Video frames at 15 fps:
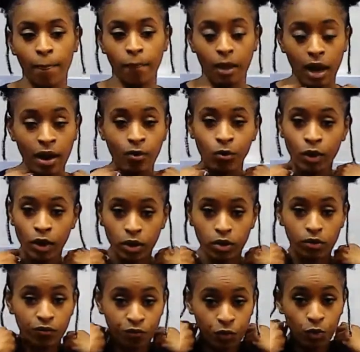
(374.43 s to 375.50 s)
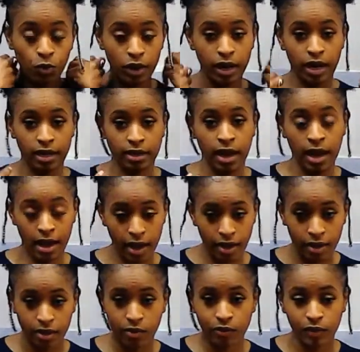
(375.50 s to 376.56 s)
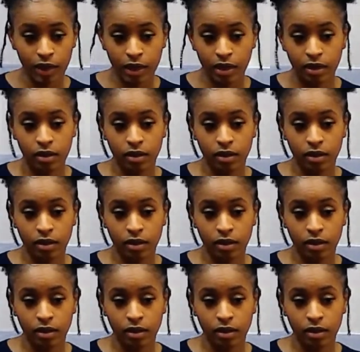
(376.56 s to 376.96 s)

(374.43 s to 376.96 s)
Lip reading: I work for what I have. Like,